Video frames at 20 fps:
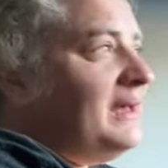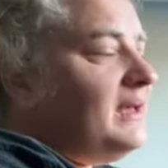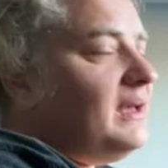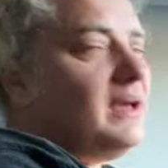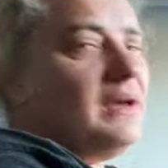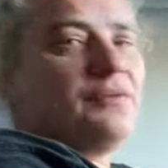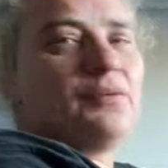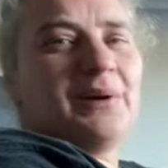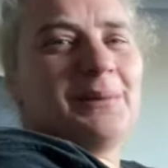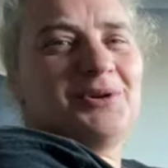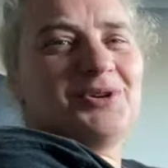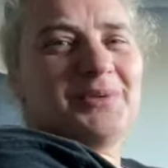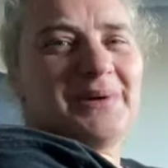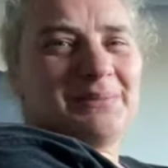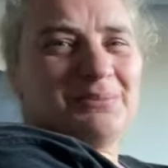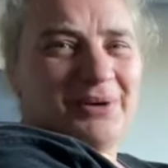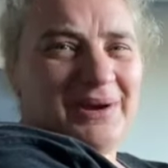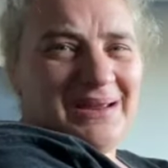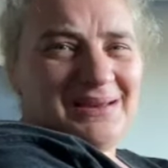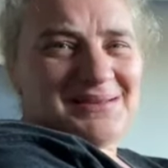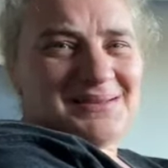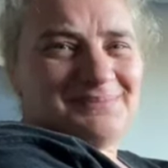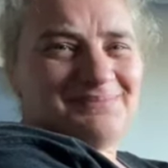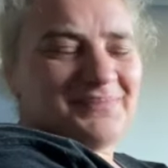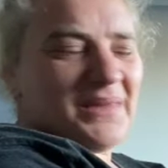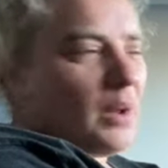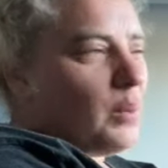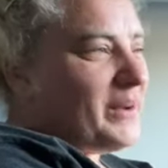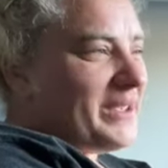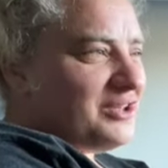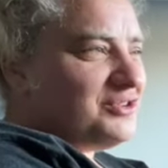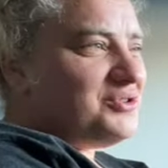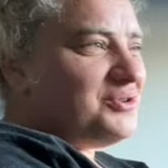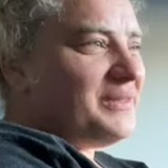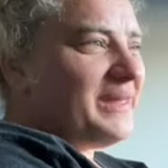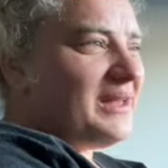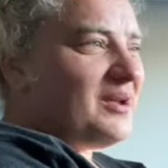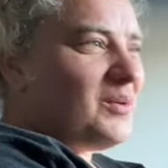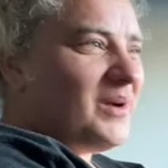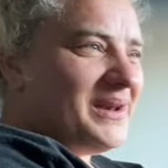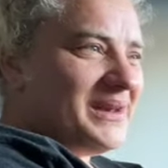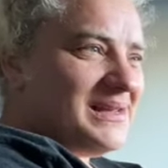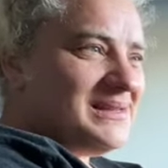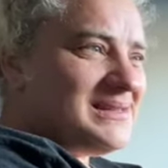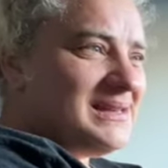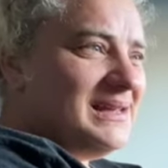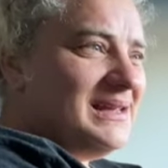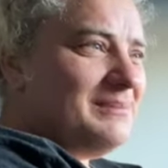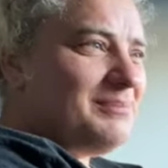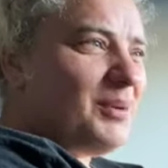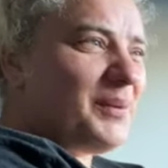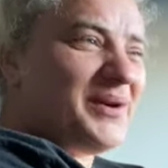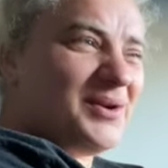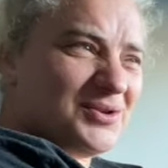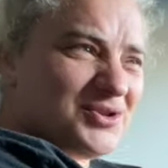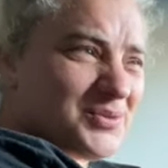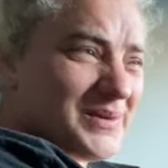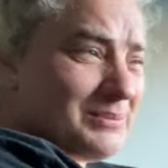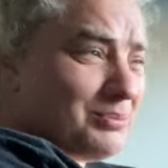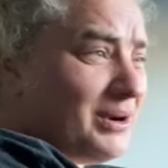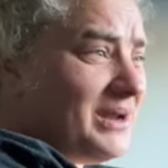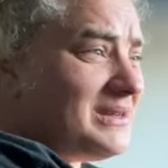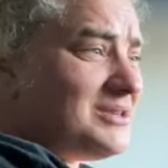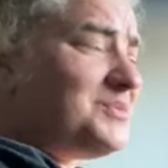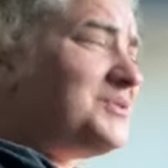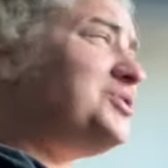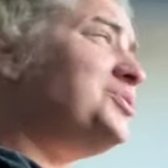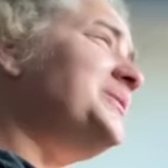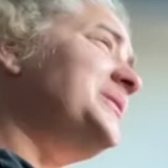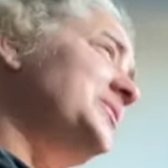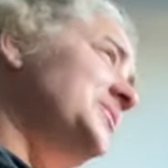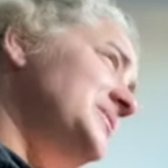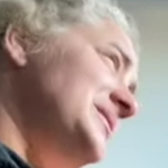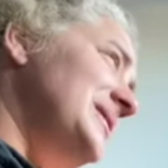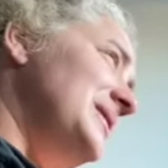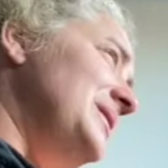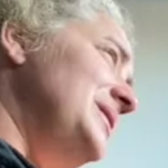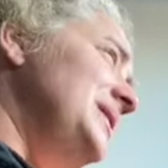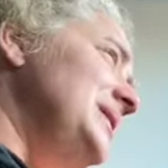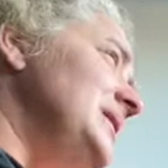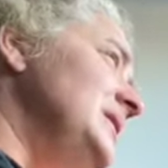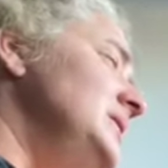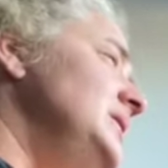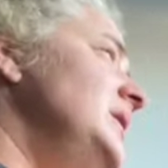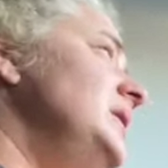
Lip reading: if we were doing Brecht, we could do that quite easily, but we're not doing Brecht, we're doing New Zealand theatre.